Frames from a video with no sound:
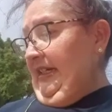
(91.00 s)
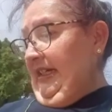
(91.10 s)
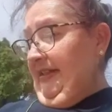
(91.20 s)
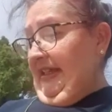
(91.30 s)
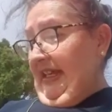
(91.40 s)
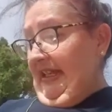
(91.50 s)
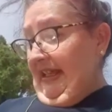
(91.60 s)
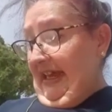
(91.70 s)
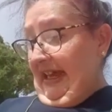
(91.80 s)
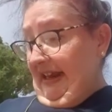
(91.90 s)
and then
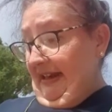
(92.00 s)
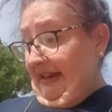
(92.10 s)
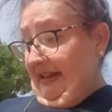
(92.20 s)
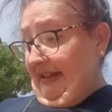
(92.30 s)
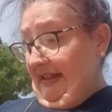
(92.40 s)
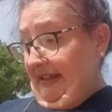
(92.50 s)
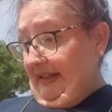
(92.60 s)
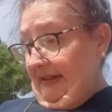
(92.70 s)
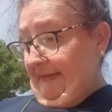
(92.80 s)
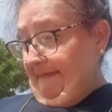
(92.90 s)
they had
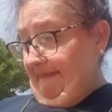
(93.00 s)
um,